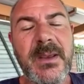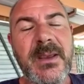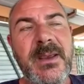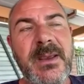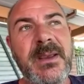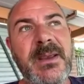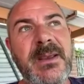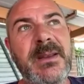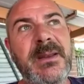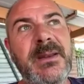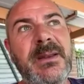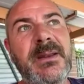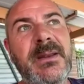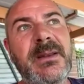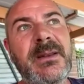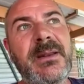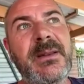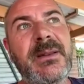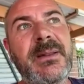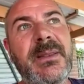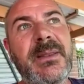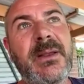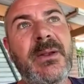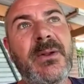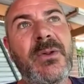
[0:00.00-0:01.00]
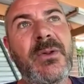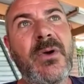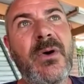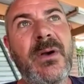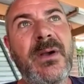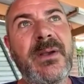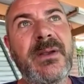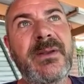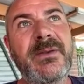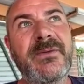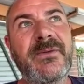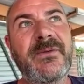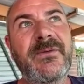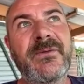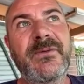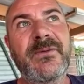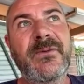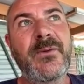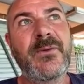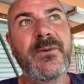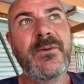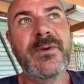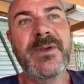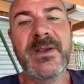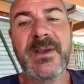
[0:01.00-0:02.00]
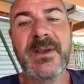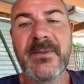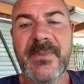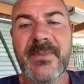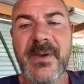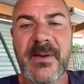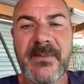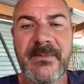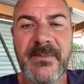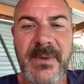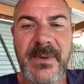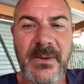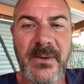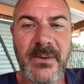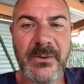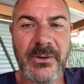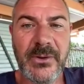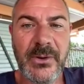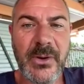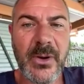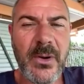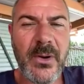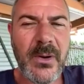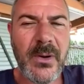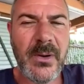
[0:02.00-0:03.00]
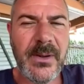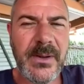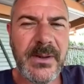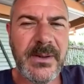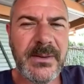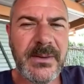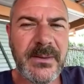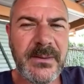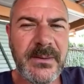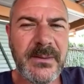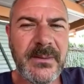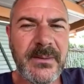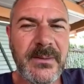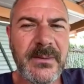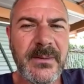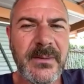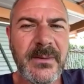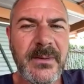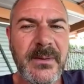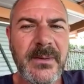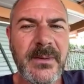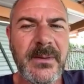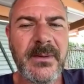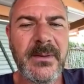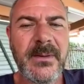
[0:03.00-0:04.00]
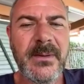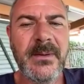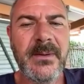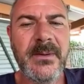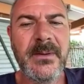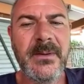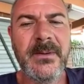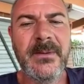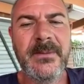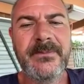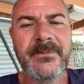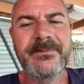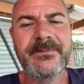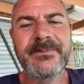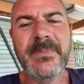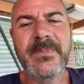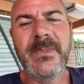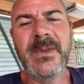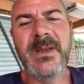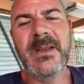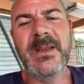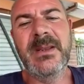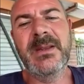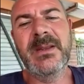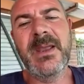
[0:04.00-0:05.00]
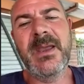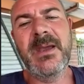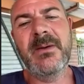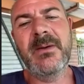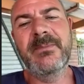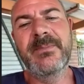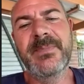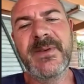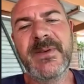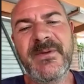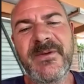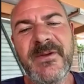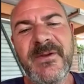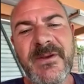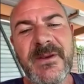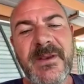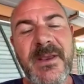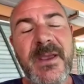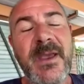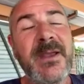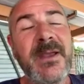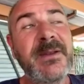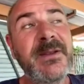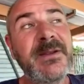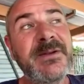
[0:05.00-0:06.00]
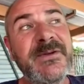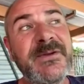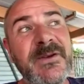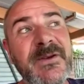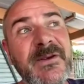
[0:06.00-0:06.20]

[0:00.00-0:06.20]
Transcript: in the clients talking about me online, in how busy, and it's